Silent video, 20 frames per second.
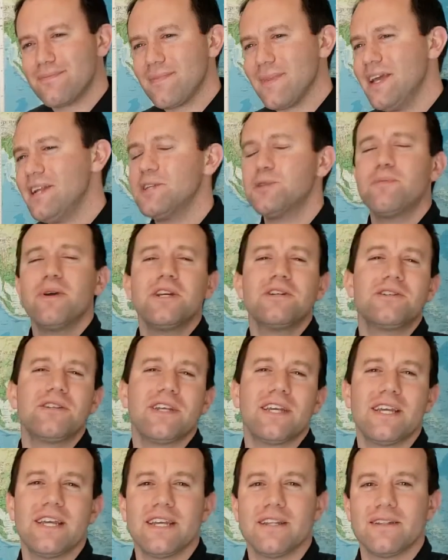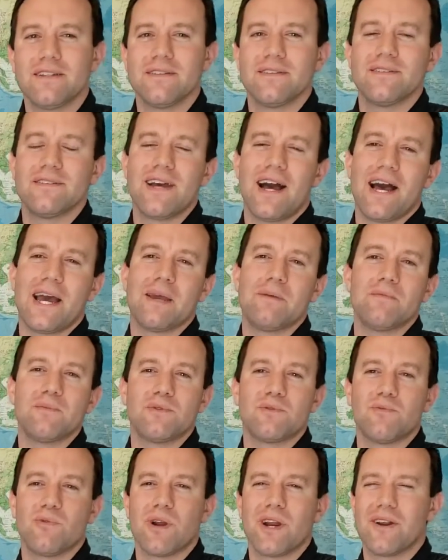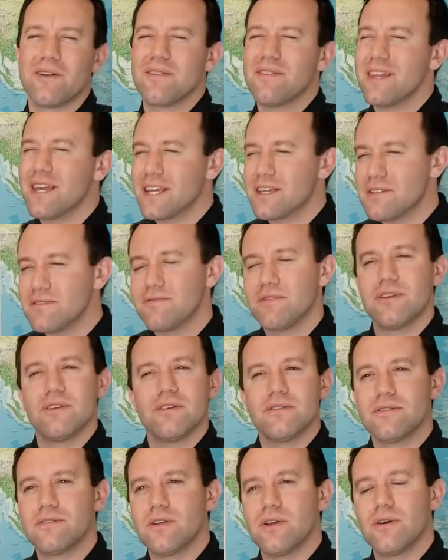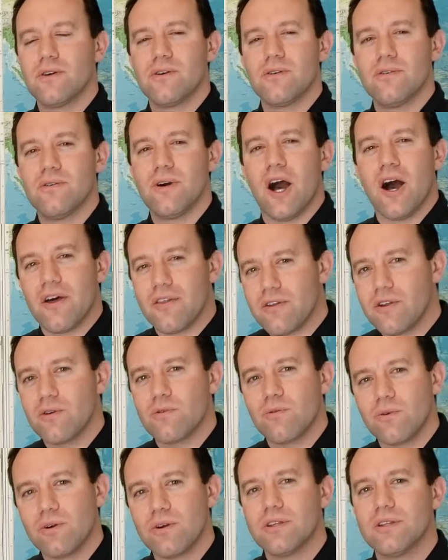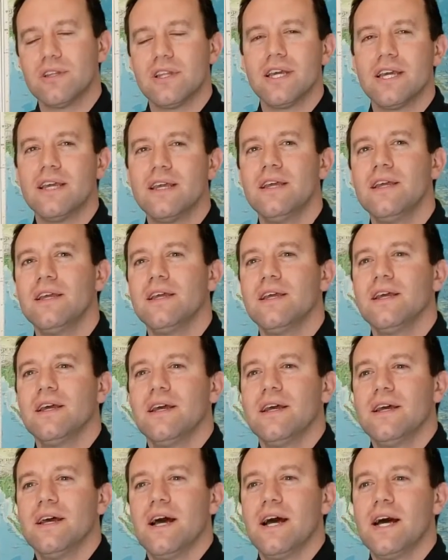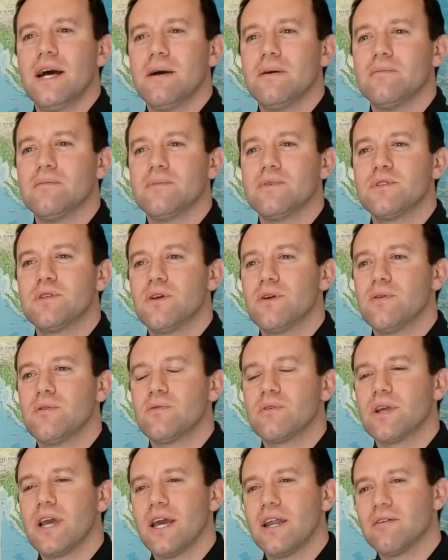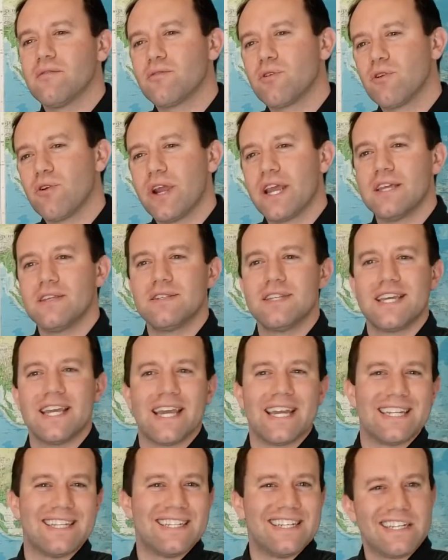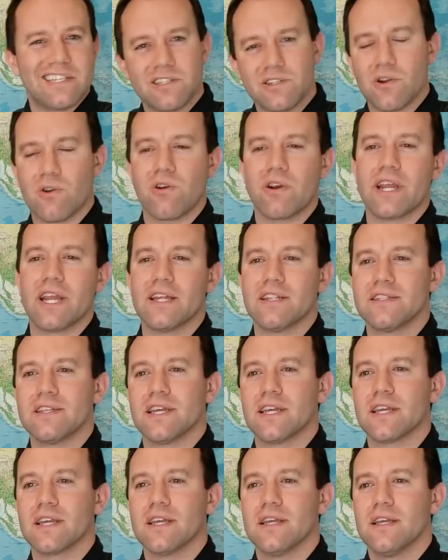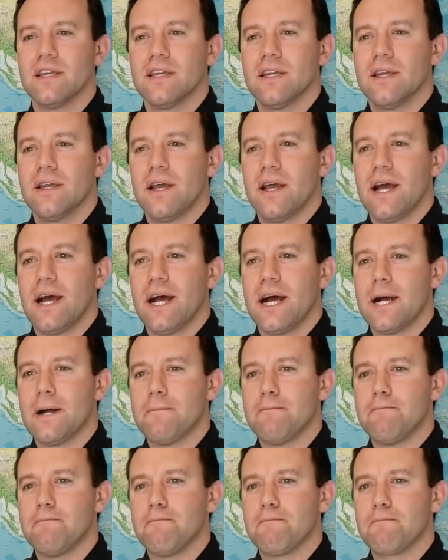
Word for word: And especially in times where things feel so otherworldly, um, so kind of crazy and disorienting, um,